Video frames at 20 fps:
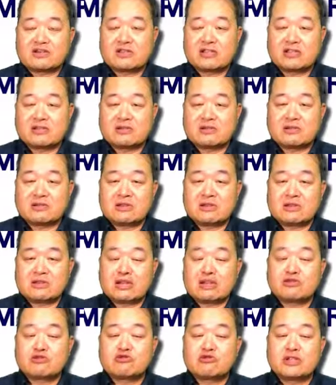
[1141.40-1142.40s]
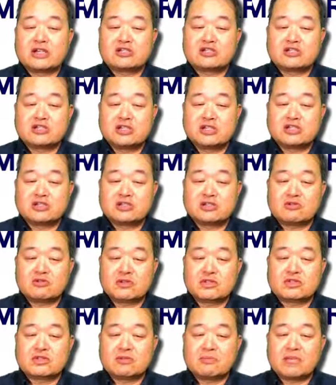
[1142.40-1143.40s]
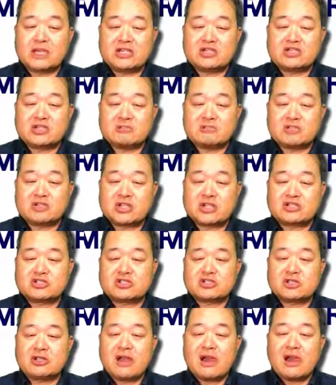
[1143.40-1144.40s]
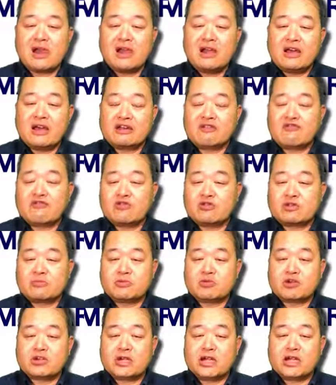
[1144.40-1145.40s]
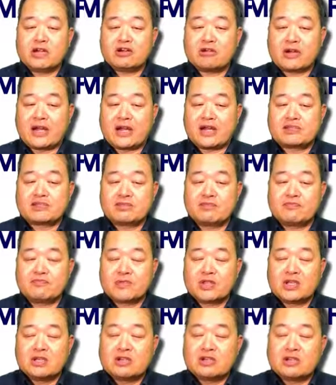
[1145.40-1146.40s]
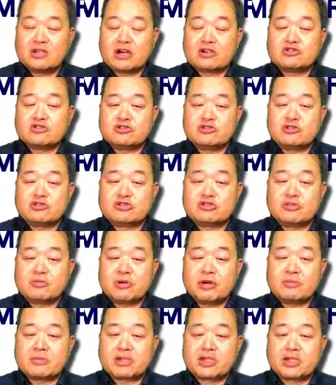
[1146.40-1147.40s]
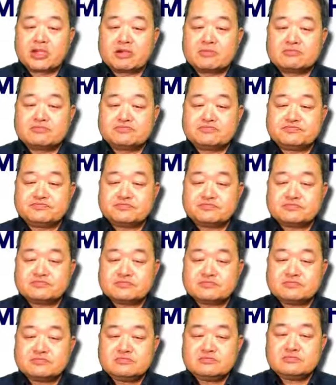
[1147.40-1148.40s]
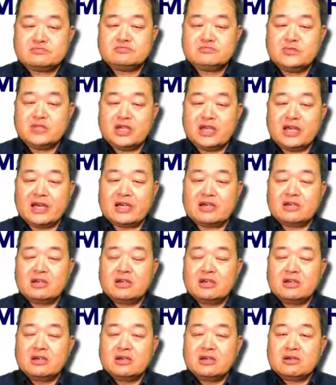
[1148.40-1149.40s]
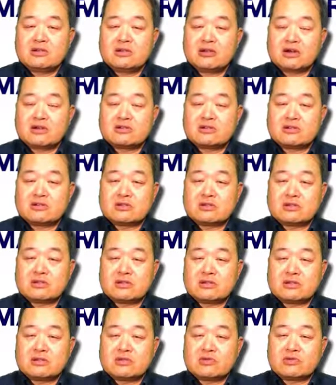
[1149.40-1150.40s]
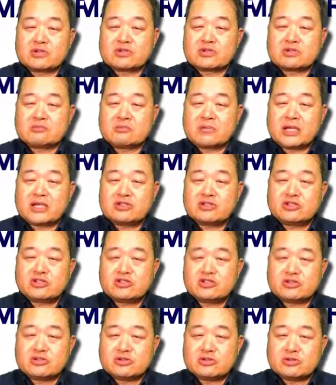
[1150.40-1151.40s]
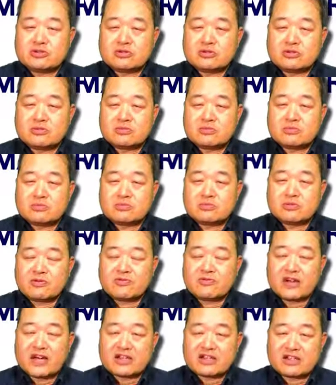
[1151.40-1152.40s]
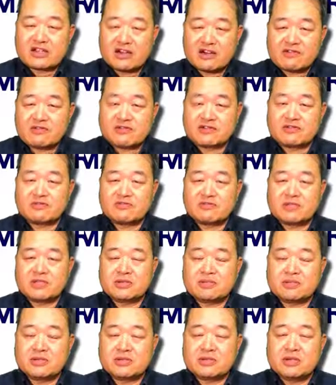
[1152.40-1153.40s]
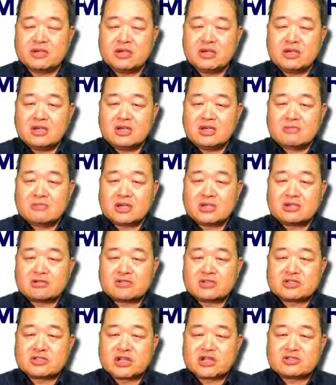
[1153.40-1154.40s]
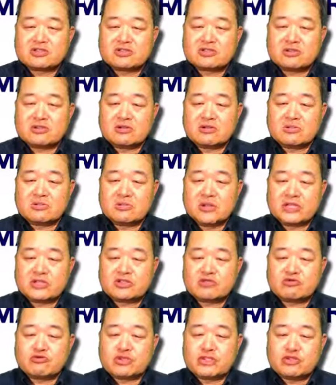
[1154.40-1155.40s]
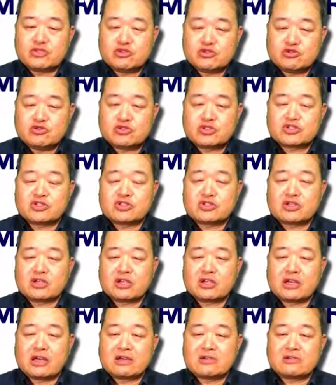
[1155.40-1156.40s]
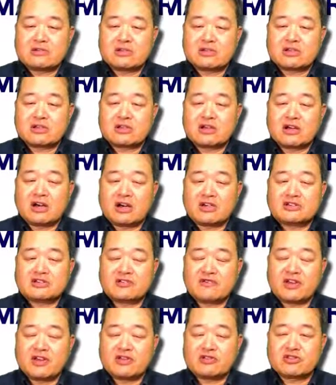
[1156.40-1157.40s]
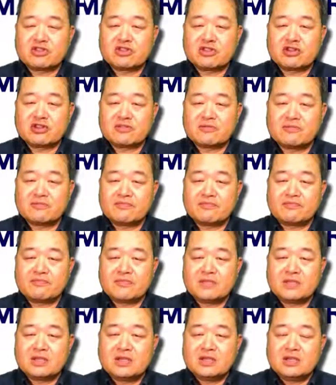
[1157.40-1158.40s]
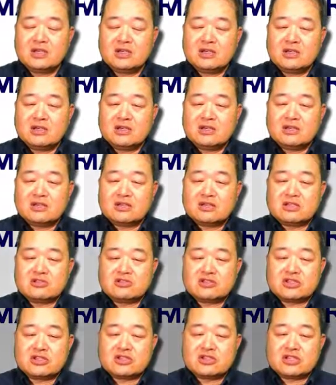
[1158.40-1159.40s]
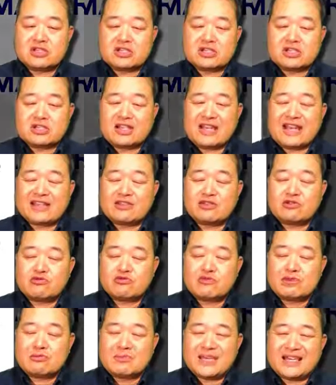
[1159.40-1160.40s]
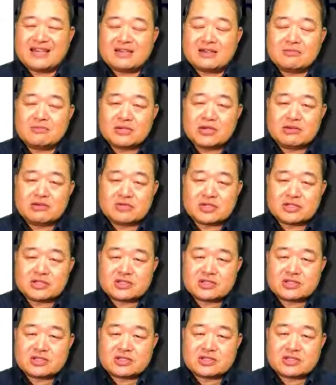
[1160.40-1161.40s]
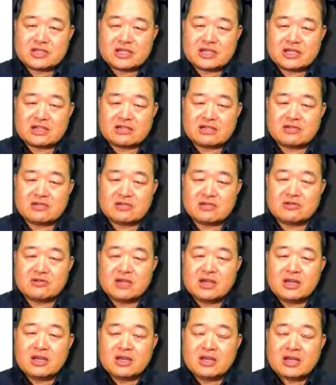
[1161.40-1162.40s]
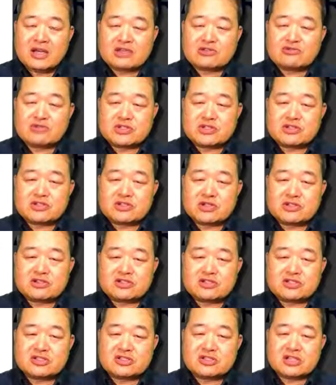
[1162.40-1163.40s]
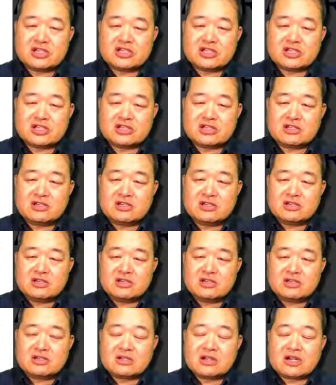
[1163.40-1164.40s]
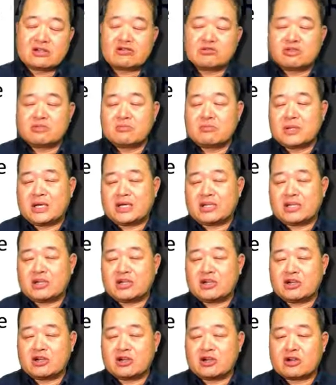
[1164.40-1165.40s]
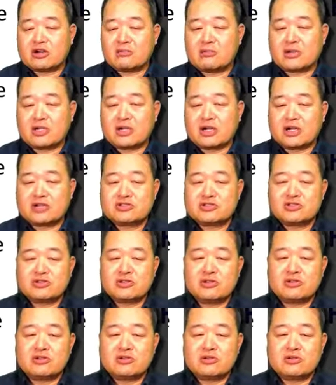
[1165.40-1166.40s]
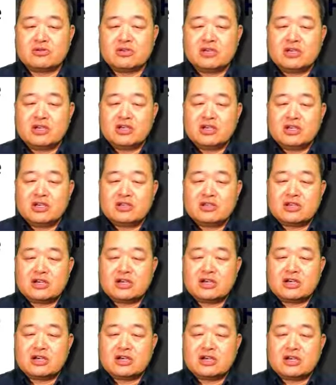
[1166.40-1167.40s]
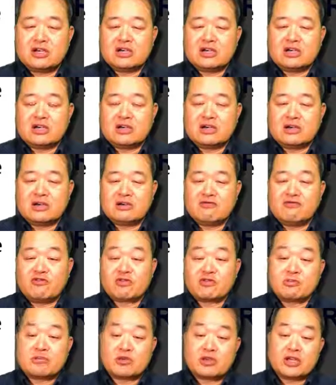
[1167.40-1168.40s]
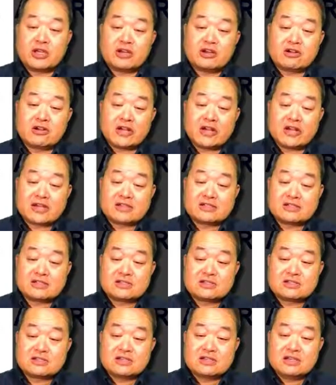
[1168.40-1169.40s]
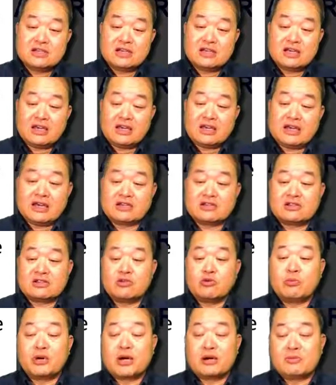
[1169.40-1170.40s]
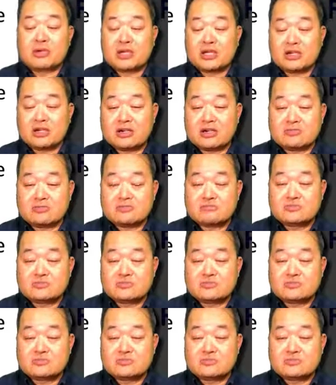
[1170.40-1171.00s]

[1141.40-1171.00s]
and he got through legislation was the Patient Protection and Affordable Care Act, also known as Obamacare. And it was meant to provide coverage for people, but it was also meant to reduce the cost of healthcare. The interesting thing, it had three main components. And so as we start to study not only Medicare, but also the Affordable Care Act and the Obamacare,